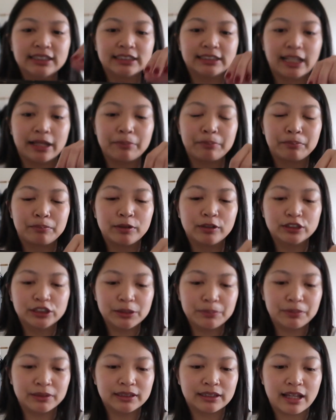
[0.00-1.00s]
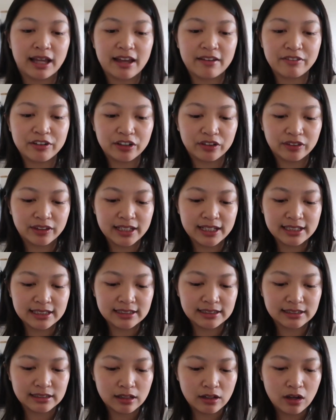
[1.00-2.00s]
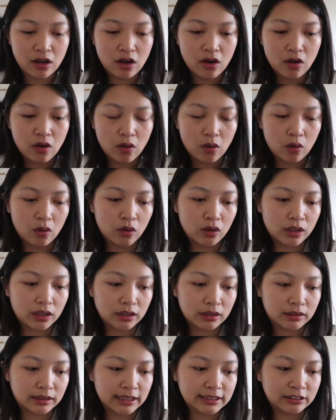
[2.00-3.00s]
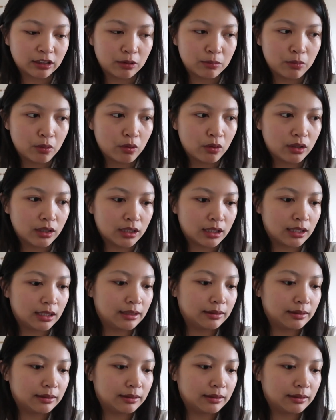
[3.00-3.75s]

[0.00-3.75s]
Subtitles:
it, is I usually put the heavier things or things are more